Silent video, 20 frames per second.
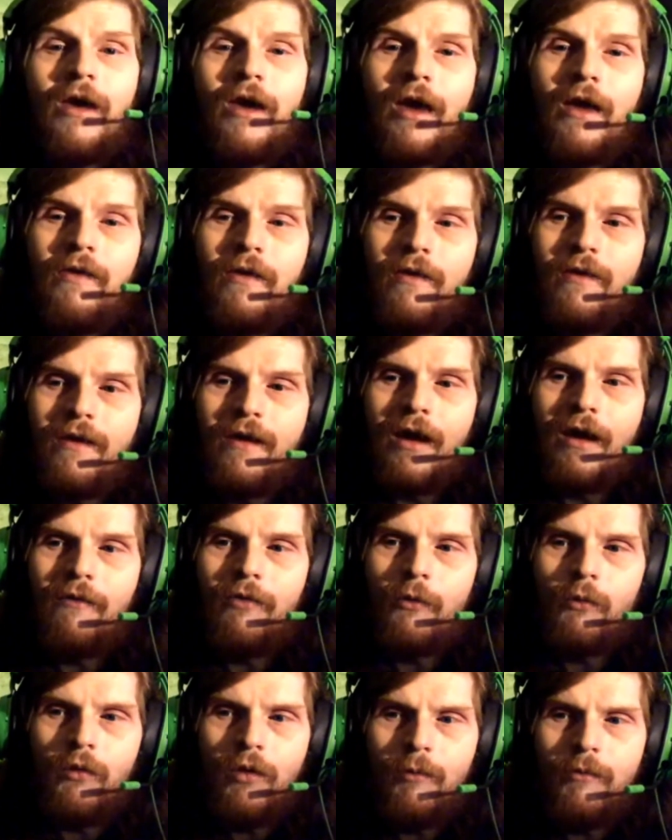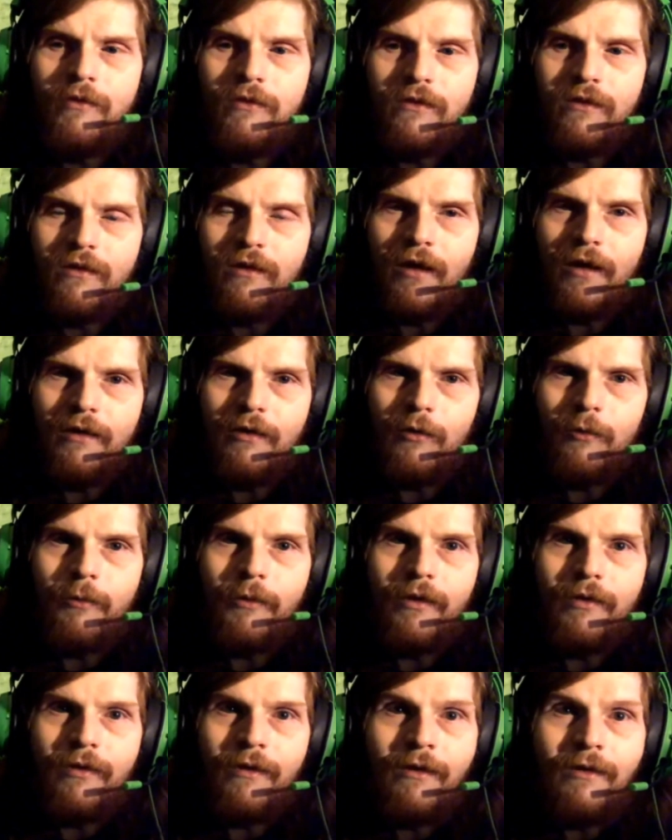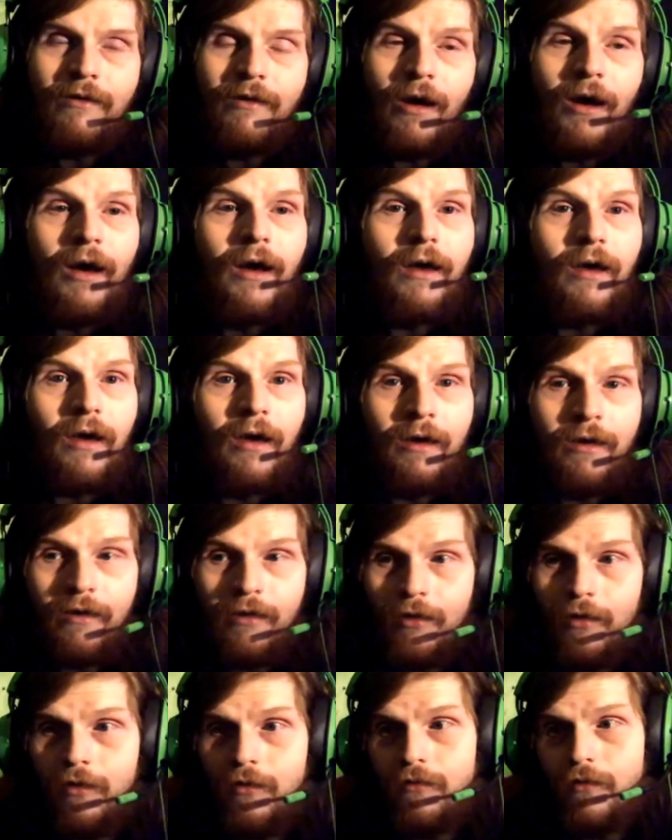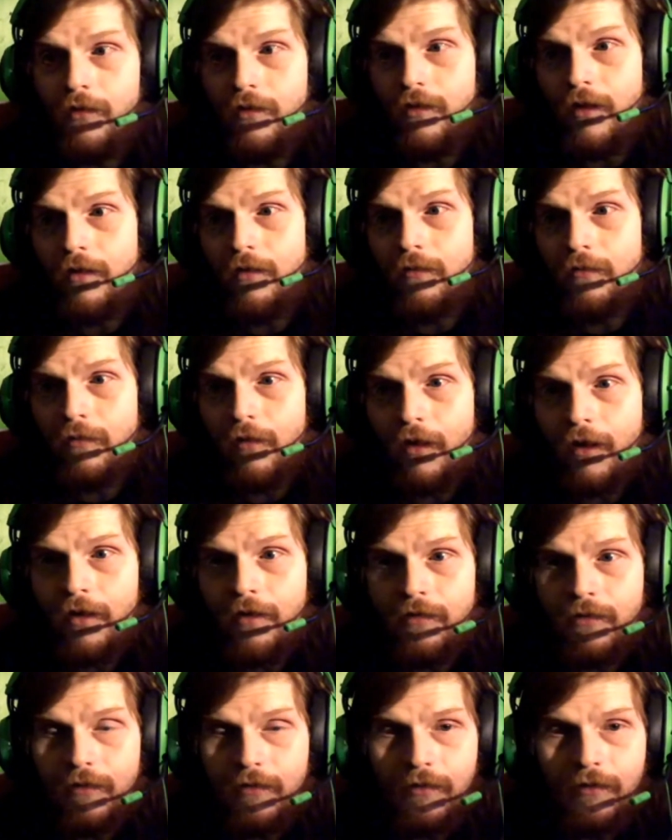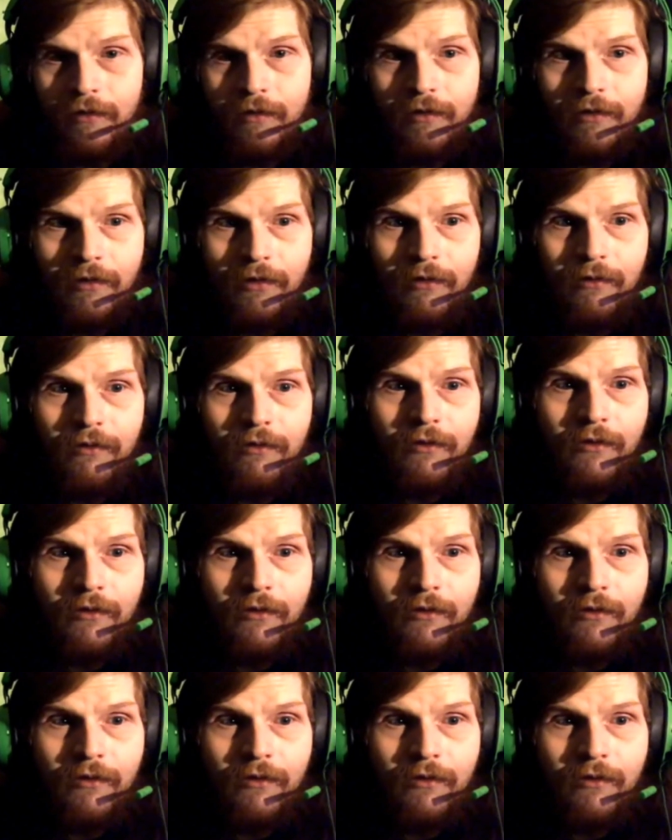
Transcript: and then they have the women's title, but they got a hell of a lot of roster, you know.